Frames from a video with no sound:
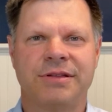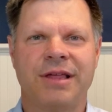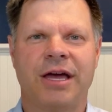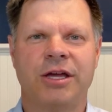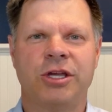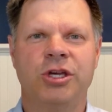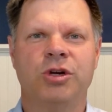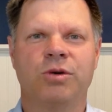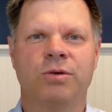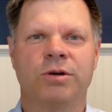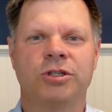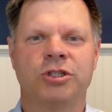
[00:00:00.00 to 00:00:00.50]

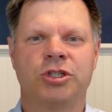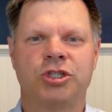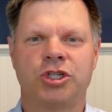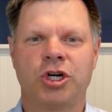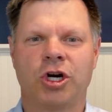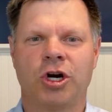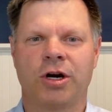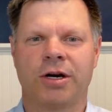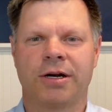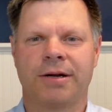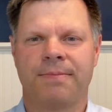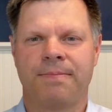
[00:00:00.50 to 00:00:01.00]
you
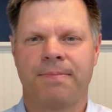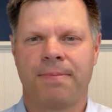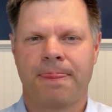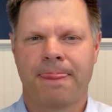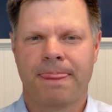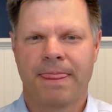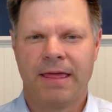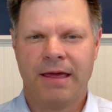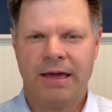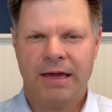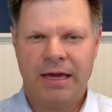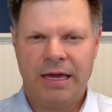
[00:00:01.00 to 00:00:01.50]
insured.
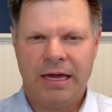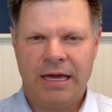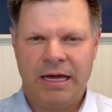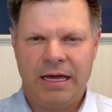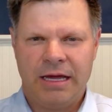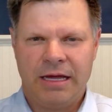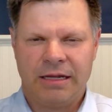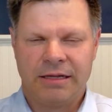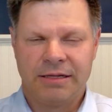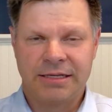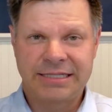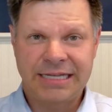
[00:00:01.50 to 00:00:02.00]

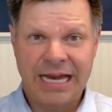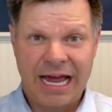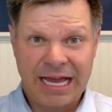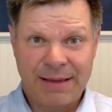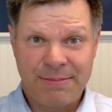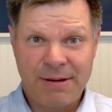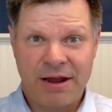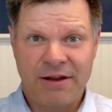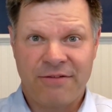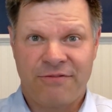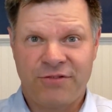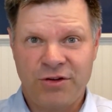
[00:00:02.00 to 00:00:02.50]
Let's talk
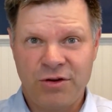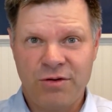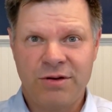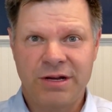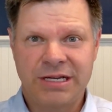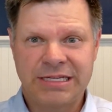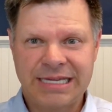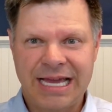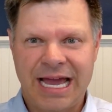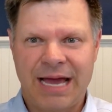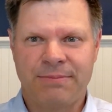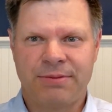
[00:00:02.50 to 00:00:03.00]
about a few
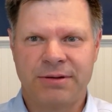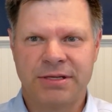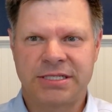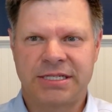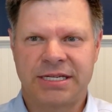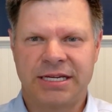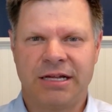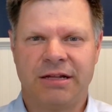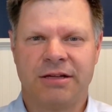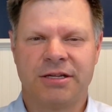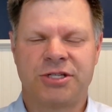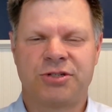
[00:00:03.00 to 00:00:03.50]
examples to
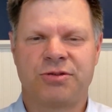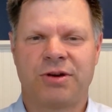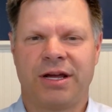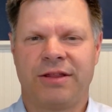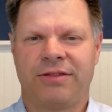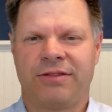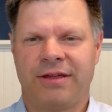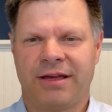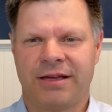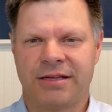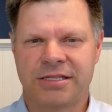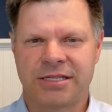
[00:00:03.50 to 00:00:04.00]

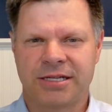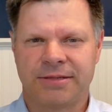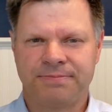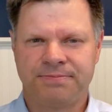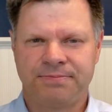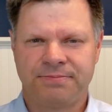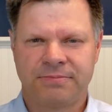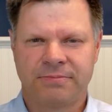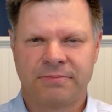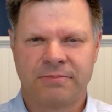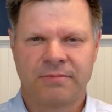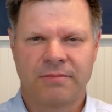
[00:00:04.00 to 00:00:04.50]
illustrate this.
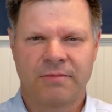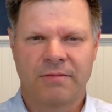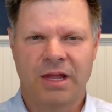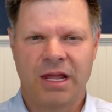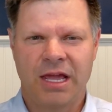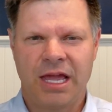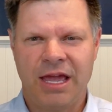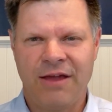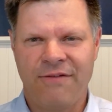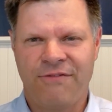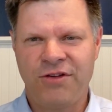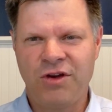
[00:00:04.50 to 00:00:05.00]

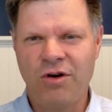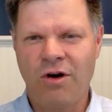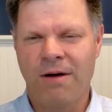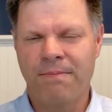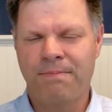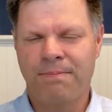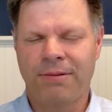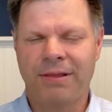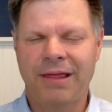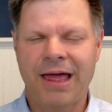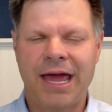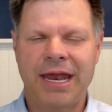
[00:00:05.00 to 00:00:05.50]
If you are
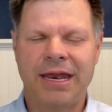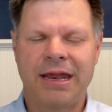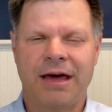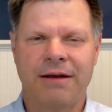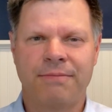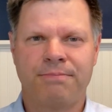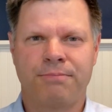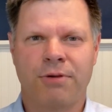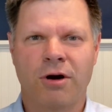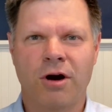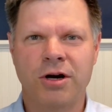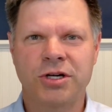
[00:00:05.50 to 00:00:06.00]
planning on
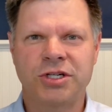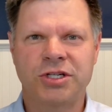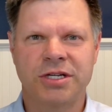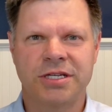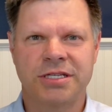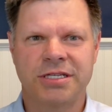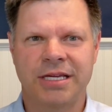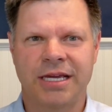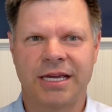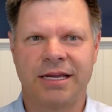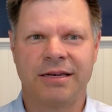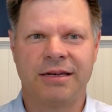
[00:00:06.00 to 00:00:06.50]

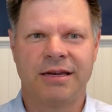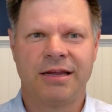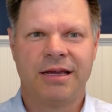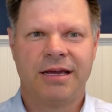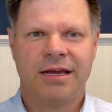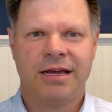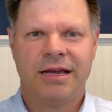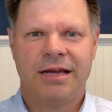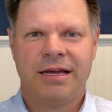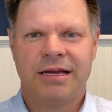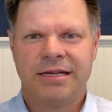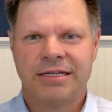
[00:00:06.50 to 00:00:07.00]
purchasing
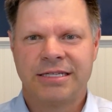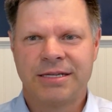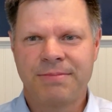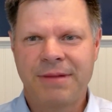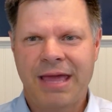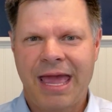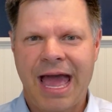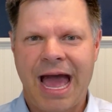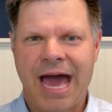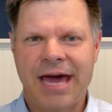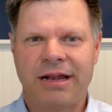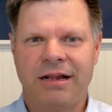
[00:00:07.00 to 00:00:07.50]
some
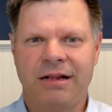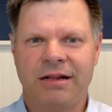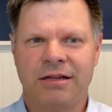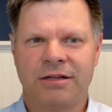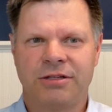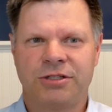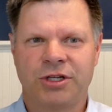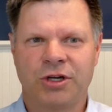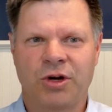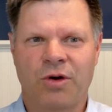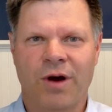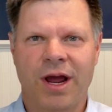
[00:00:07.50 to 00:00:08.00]
cattle
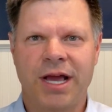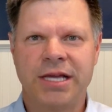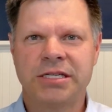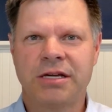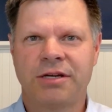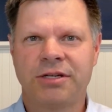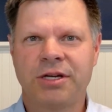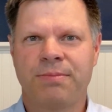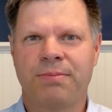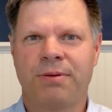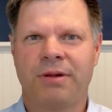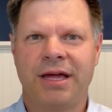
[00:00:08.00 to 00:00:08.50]
to graze on
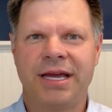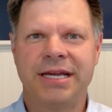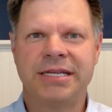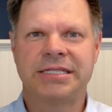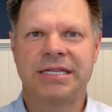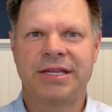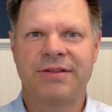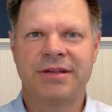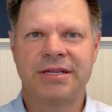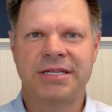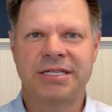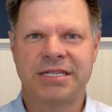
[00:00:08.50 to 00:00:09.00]
your place
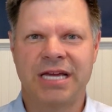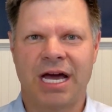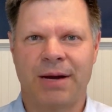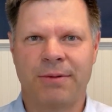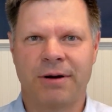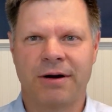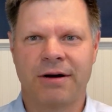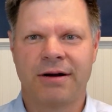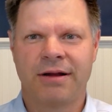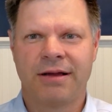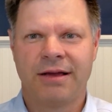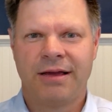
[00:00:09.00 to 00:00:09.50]
in the
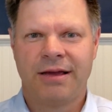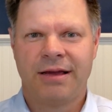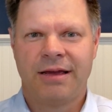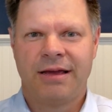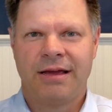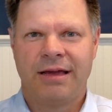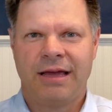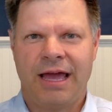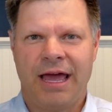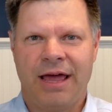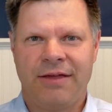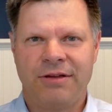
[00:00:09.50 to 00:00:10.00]
summer
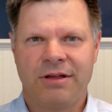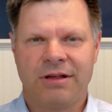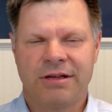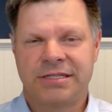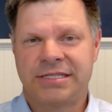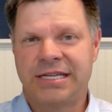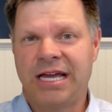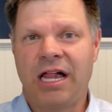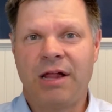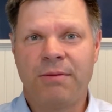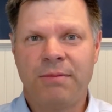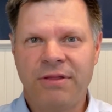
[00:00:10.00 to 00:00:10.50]
and you'll
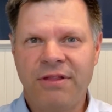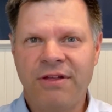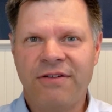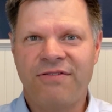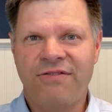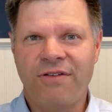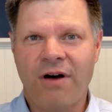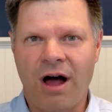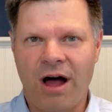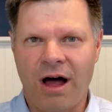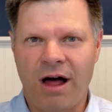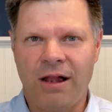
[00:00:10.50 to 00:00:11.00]
sell them in the
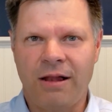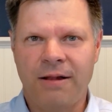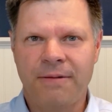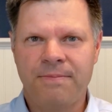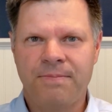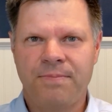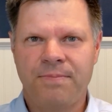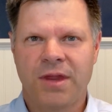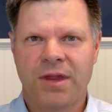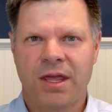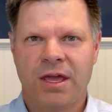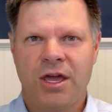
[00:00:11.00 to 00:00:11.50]
fall,
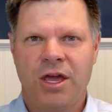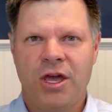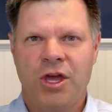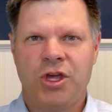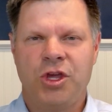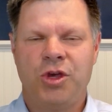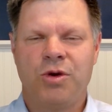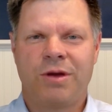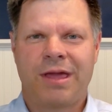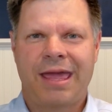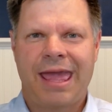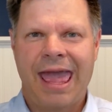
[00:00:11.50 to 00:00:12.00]

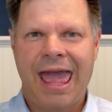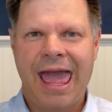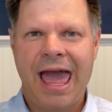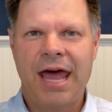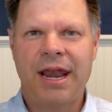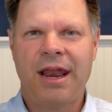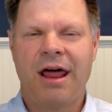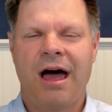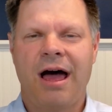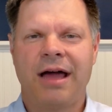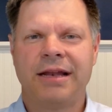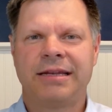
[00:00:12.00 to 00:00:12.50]
you
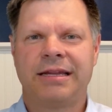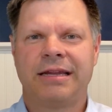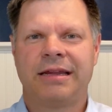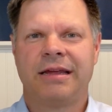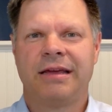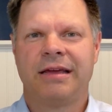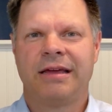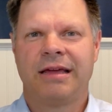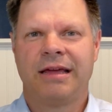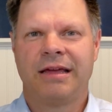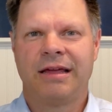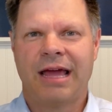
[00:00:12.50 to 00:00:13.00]
cannot
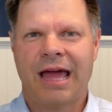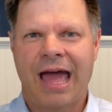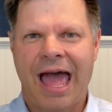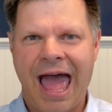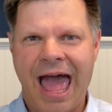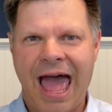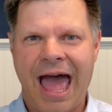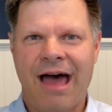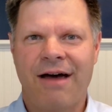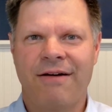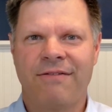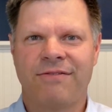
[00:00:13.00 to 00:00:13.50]

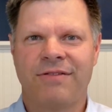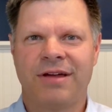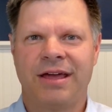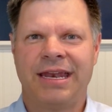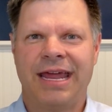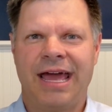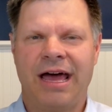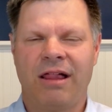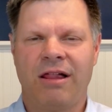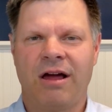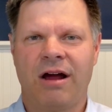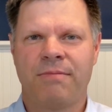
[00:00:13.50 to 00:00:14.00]
have an
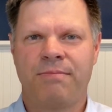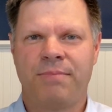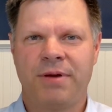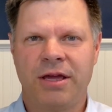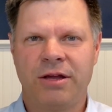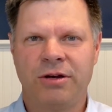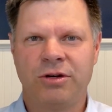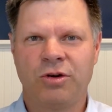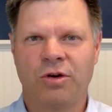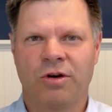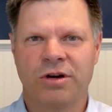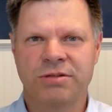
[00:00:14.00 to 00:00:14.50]
LRP
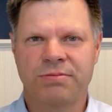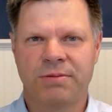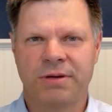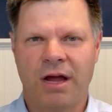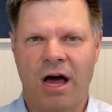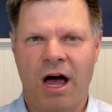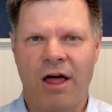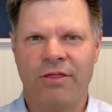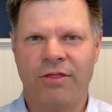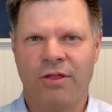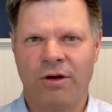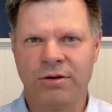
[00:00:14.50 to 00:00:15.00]
endorsement
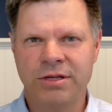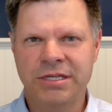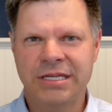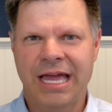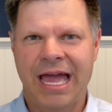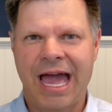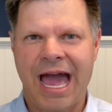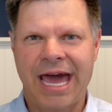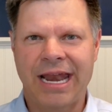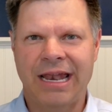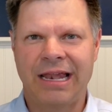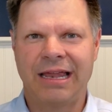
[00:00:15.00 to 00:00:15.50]
on those
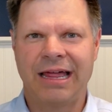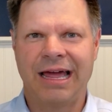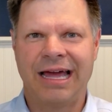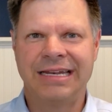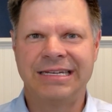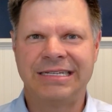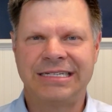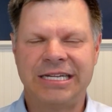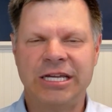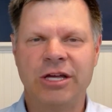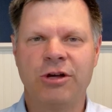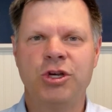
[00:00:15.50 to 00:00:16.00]
cattle
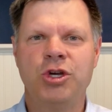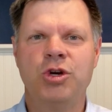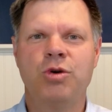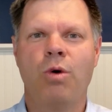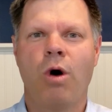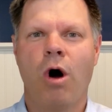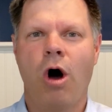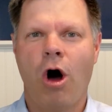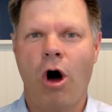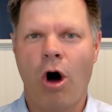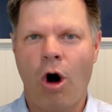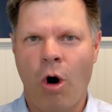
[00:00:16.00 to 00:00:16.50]
until
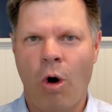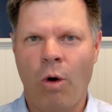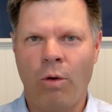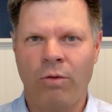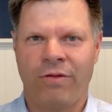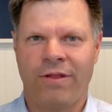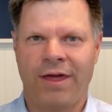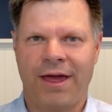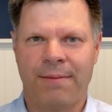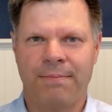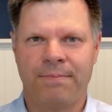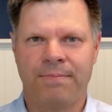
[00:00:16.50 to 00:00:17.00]
you own
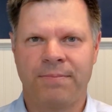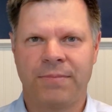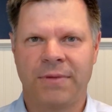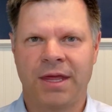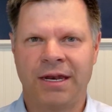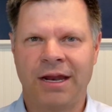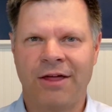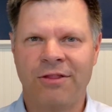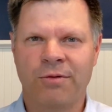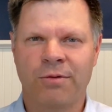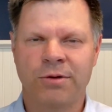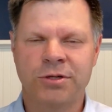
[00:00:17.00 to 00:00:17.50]
them. In
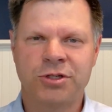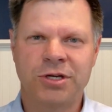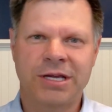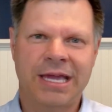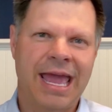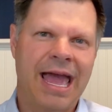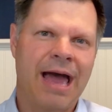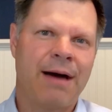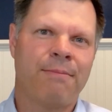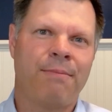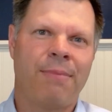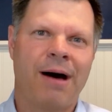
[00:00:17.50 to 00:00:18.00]
other words, you
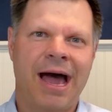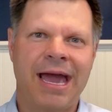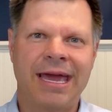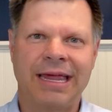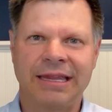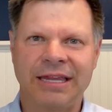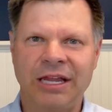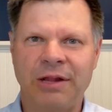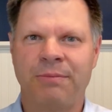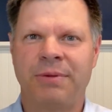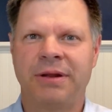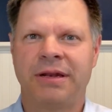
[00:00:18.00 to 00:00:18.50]
can't buy a
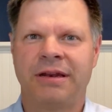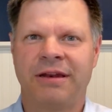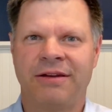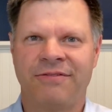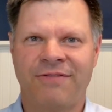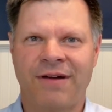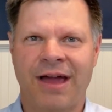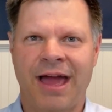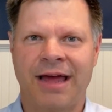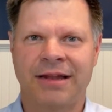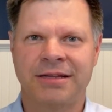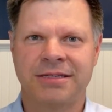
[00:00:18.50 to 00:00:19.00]
little bit in
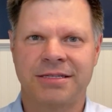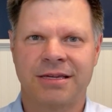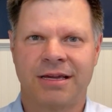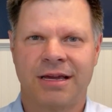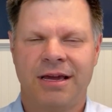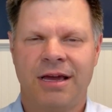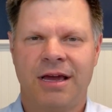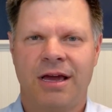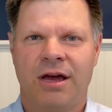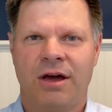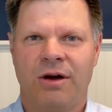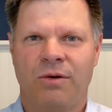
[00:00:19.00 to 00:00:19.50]
advance
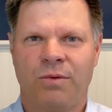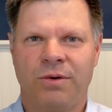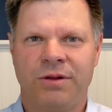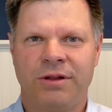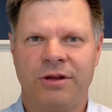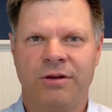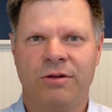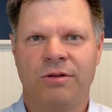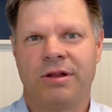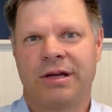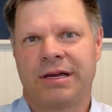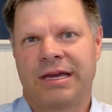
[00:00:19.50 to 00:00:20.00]
when
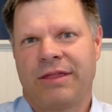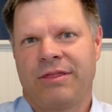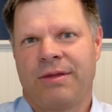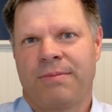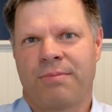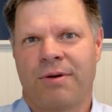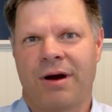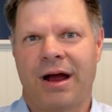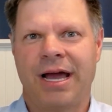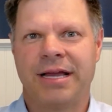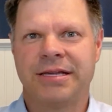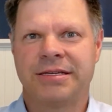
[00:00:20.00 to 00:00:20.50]
you look at the
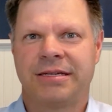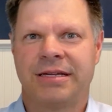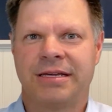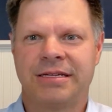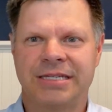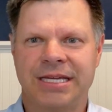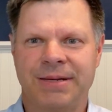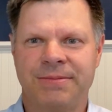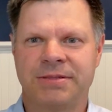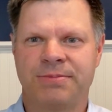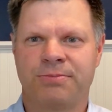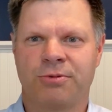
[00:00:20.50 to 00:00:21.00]
price and it
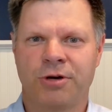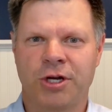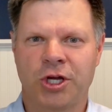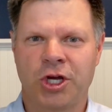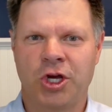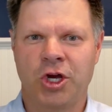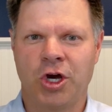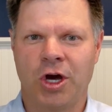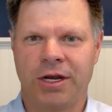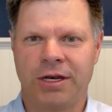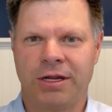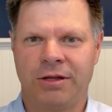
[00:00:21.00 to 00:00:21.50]
seems pretty
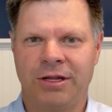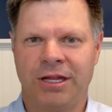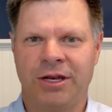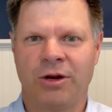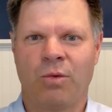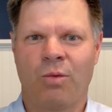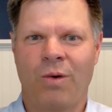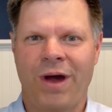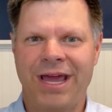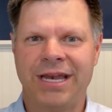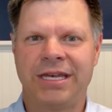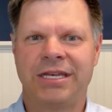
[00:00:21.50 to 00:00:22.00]
good. You need to
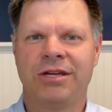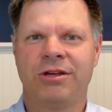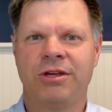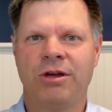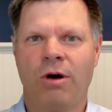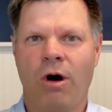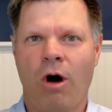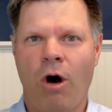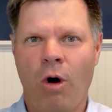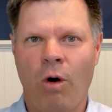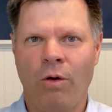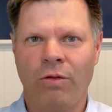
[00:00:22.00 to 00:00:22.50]
wait till
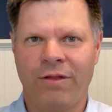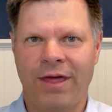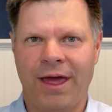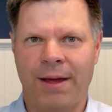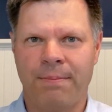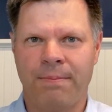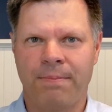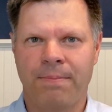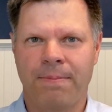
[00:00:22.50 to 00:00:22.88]
you own them.